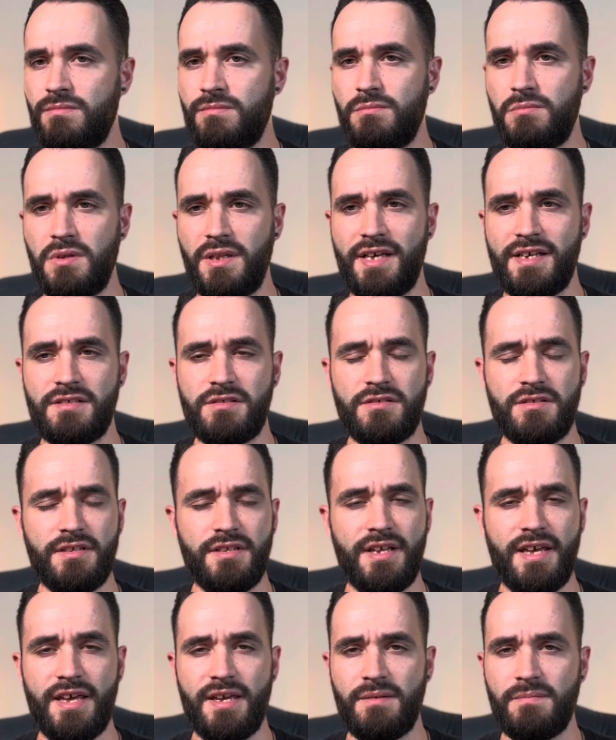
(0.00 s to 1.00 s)
blessed
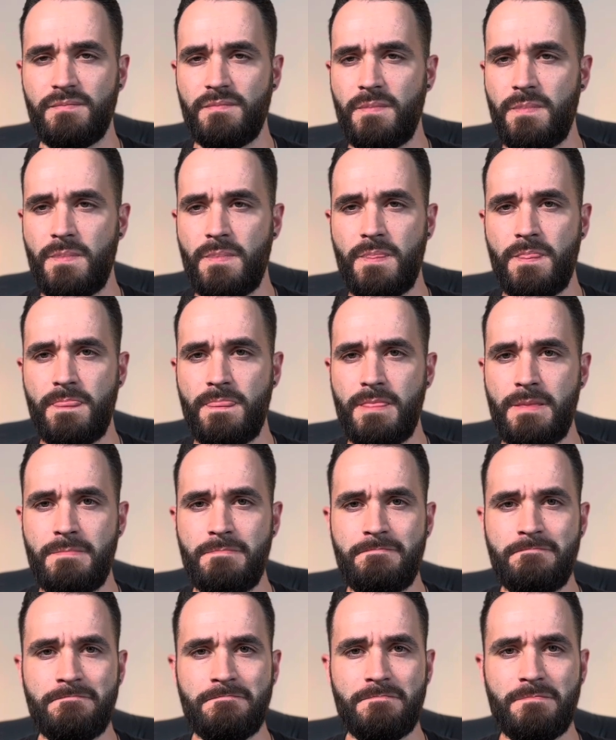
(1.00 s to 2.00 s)
today
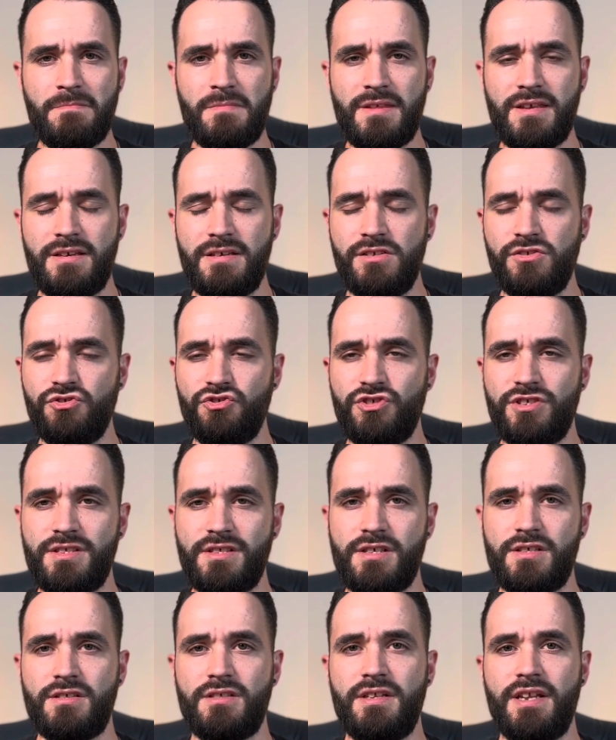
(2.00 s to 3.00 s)
in
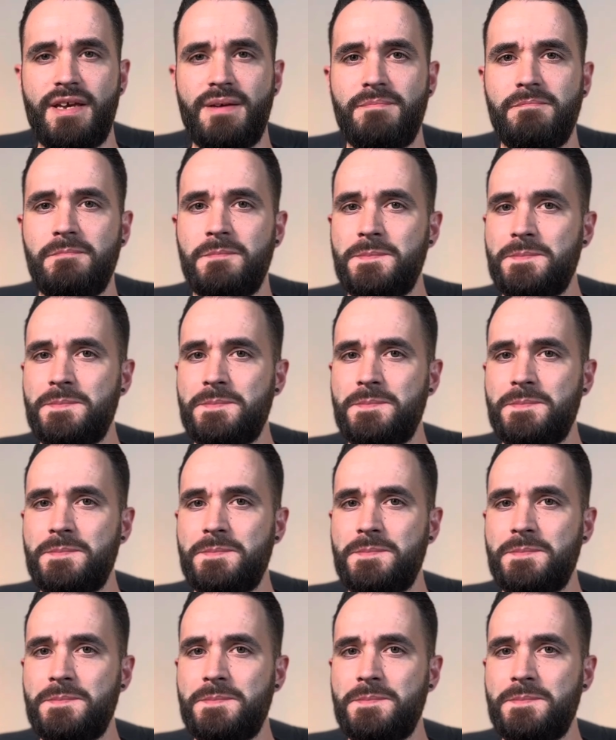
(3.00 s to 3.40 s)
Jesus' name.